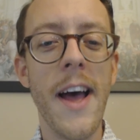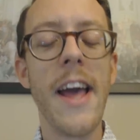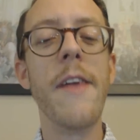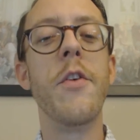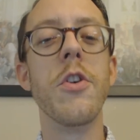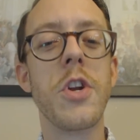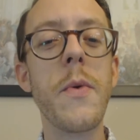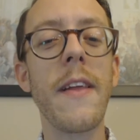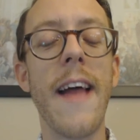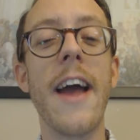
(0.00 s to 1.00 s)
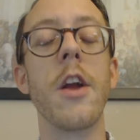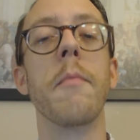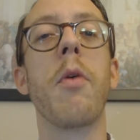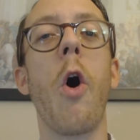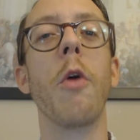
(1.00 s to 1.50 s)
If you're doing that, you're
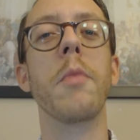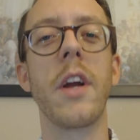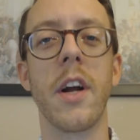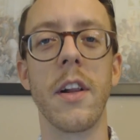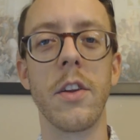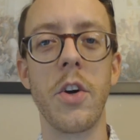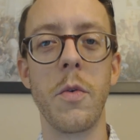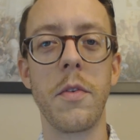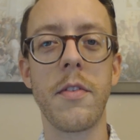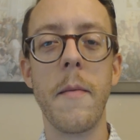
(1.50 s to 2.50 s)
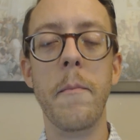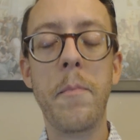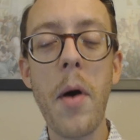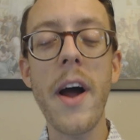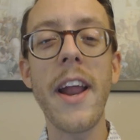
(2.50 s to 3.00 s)
probably going to lose.
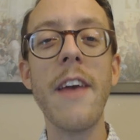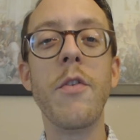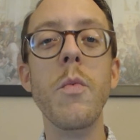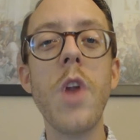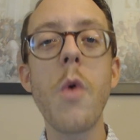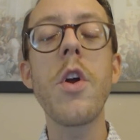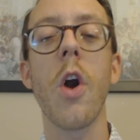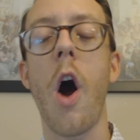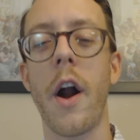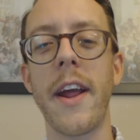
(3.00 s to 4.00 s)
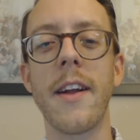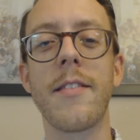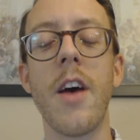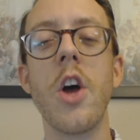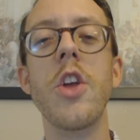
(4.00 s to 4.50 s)
But if you know your
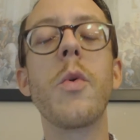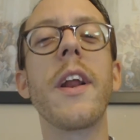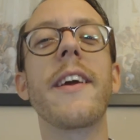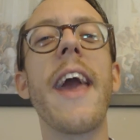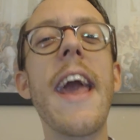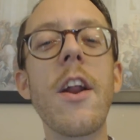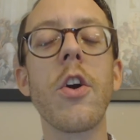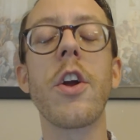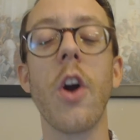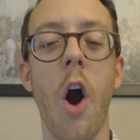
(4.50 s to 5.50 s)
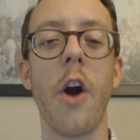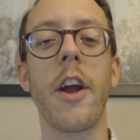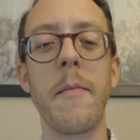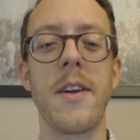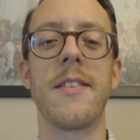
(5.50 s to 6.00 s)
audience, you can cater your
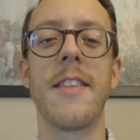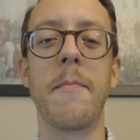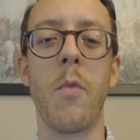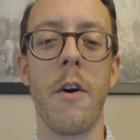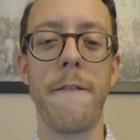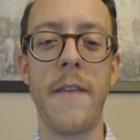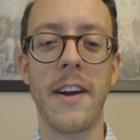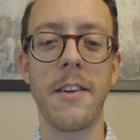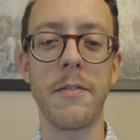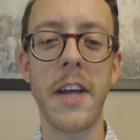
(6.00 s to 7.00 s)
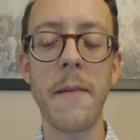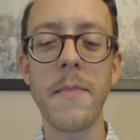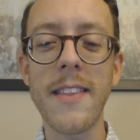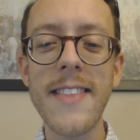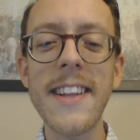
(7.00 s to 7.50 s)
argument to them more effectively.
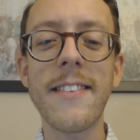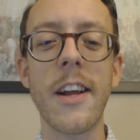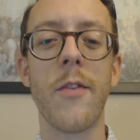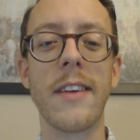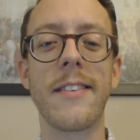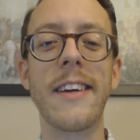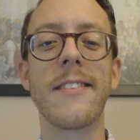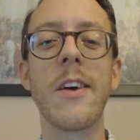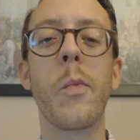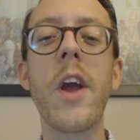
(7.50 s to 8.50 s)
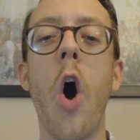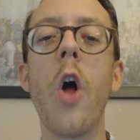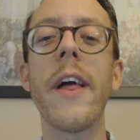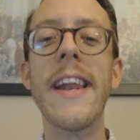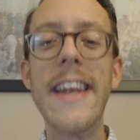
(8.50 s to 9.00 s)
The thing that's interesting is that we
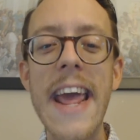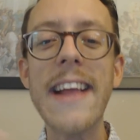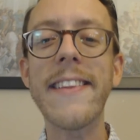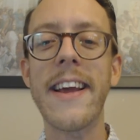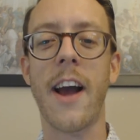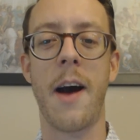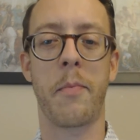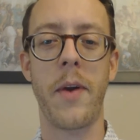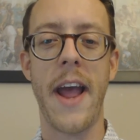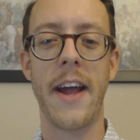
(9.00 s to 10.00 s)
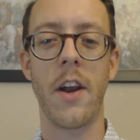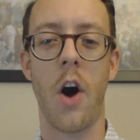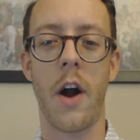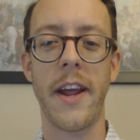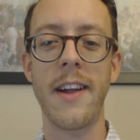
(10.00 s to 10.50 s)
all innately comprehend
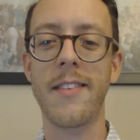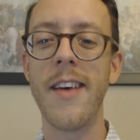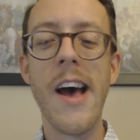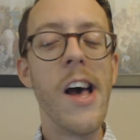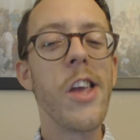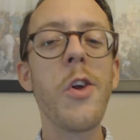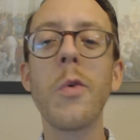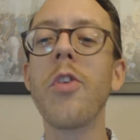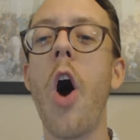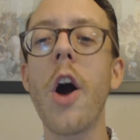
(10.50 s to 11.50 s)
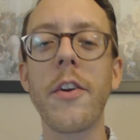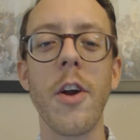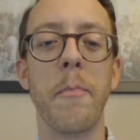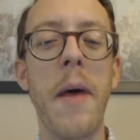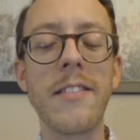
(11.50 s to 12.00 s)
audience. You don't talk to
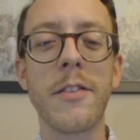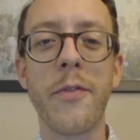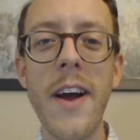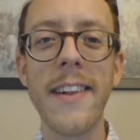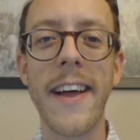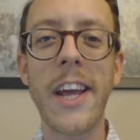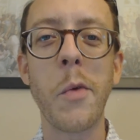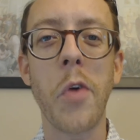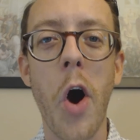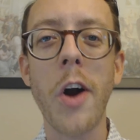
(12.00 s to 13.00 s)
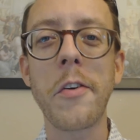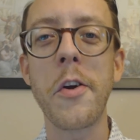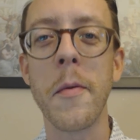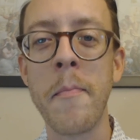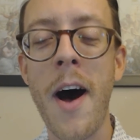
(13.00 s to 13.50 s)
your best friend like you talk to
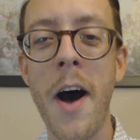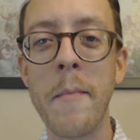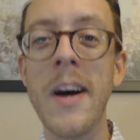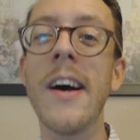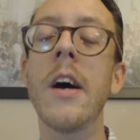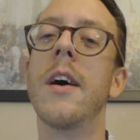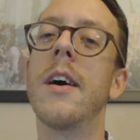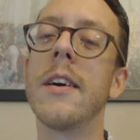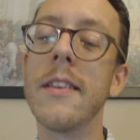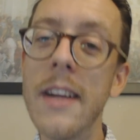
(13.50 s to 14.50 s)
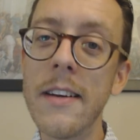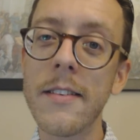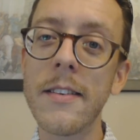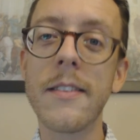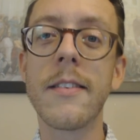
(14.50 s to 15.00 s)
your mom,
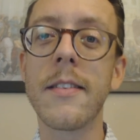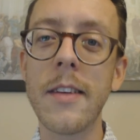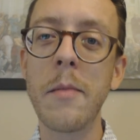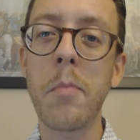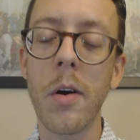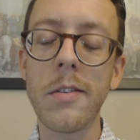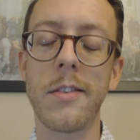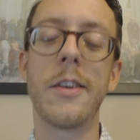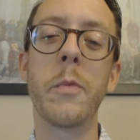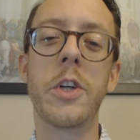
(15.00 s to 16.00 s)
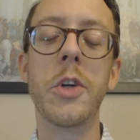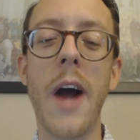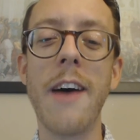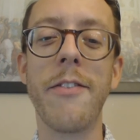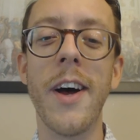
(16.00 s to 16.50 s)
unless that's the same person in which you
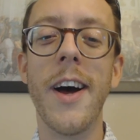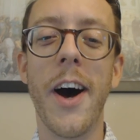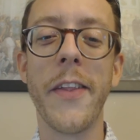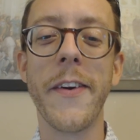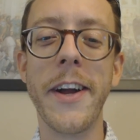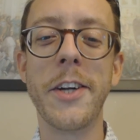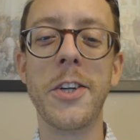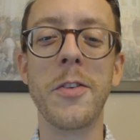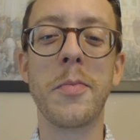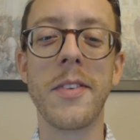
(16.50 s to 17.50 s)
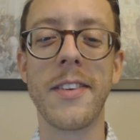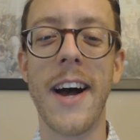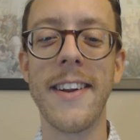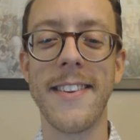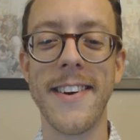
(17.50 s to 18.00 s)
have other issues
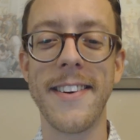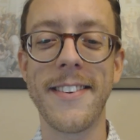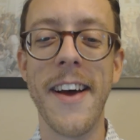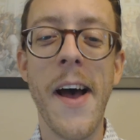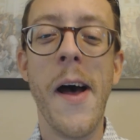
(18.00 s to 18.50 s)
besides this.